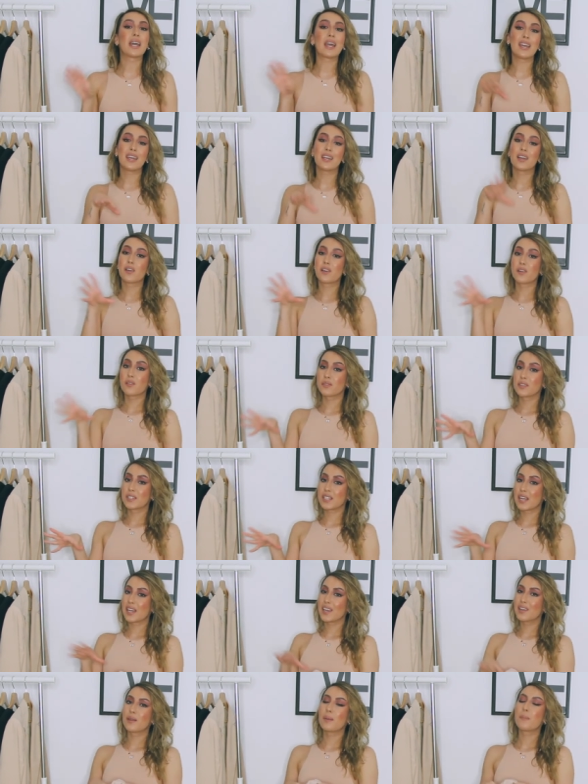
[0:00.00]
8 out of
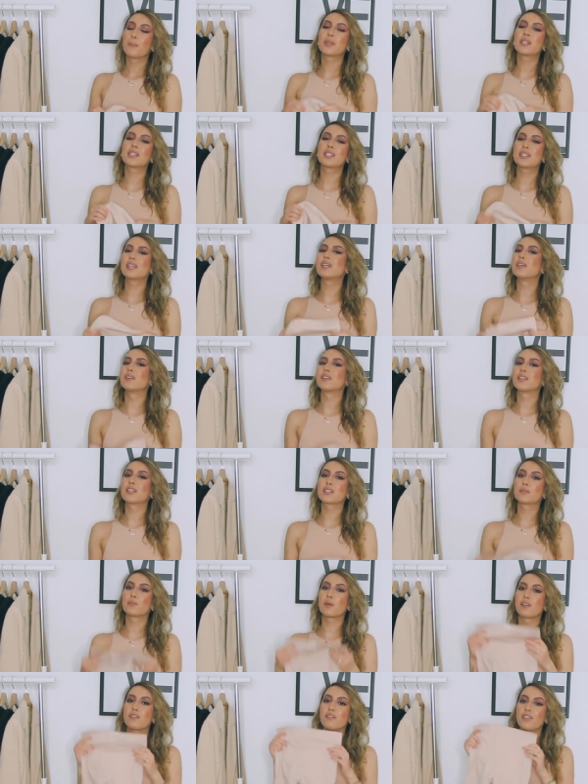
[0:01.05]
10 but still this is
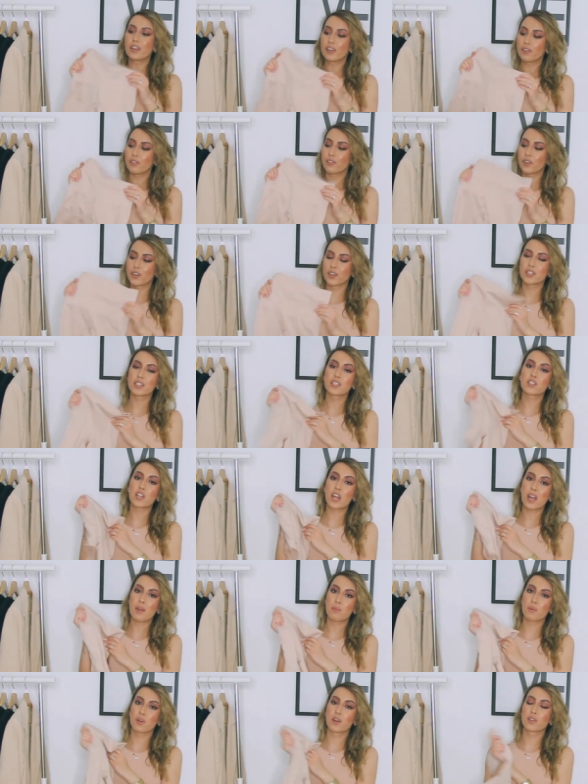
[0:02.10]
my very first
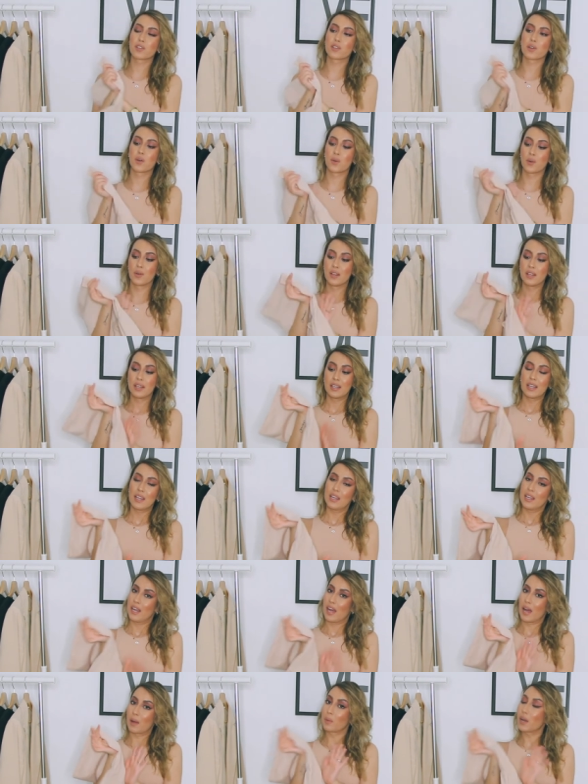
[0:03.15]
shapewear so
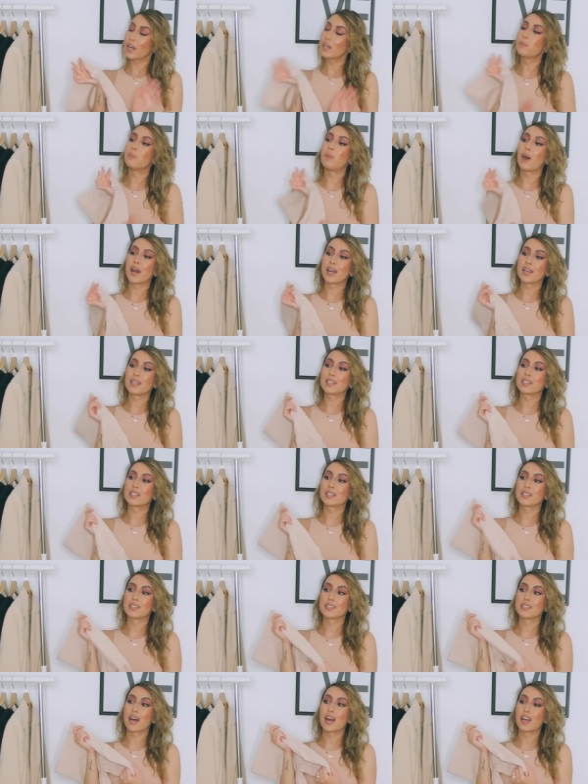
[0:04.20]
I'm kind of biased
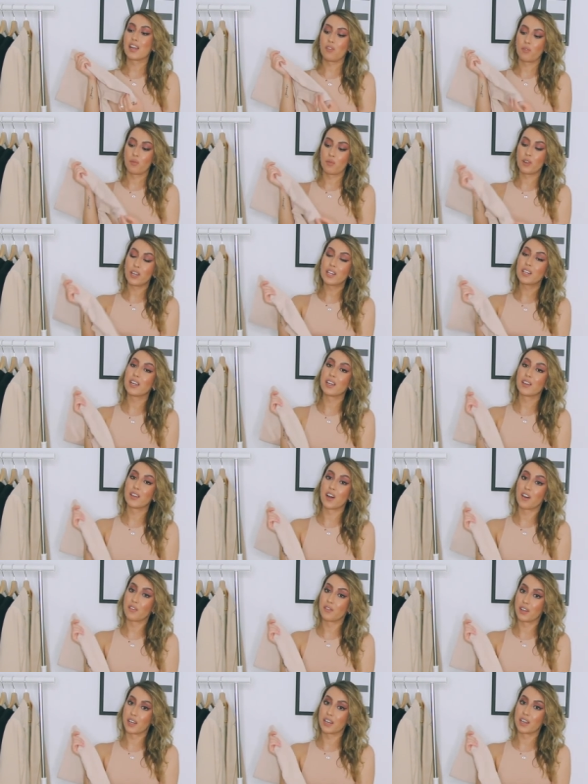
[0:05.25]
because I really
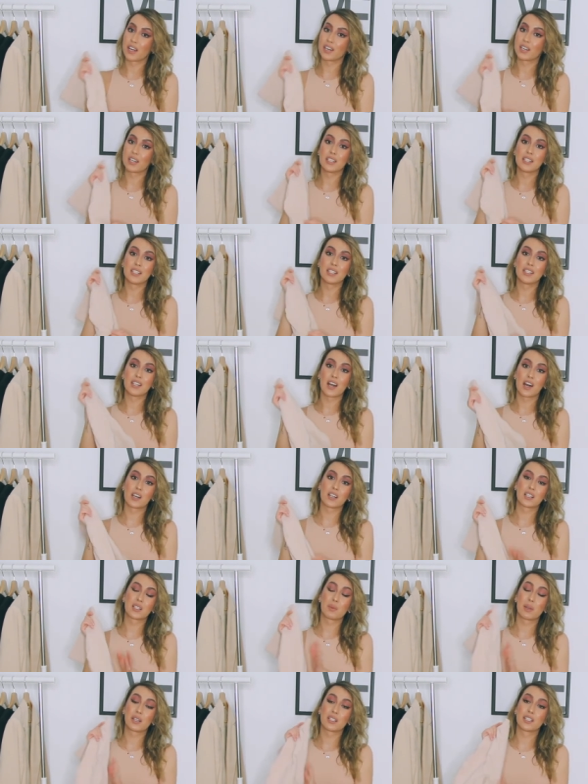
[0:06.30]
love it and I did not
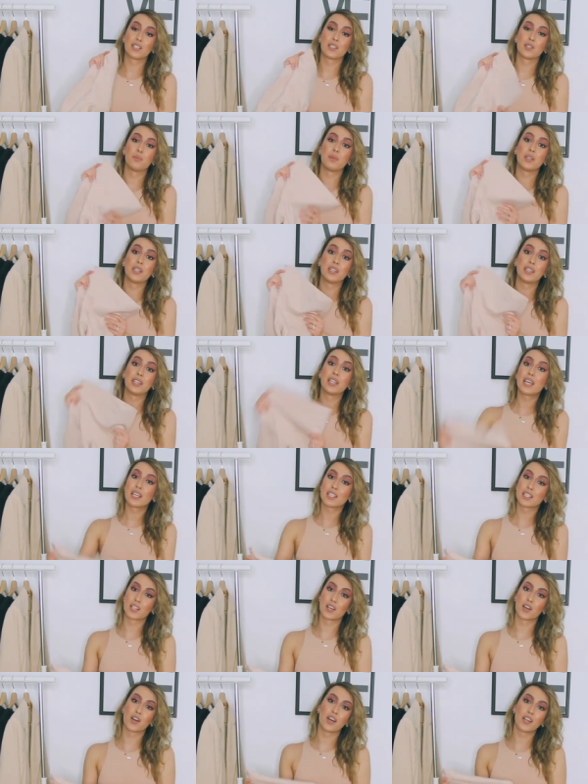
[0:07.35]
expect it to be
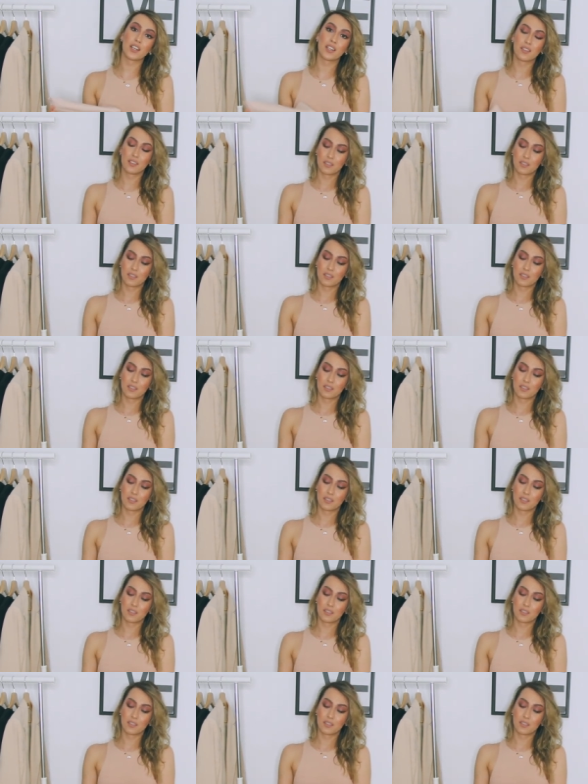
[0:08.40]
this good.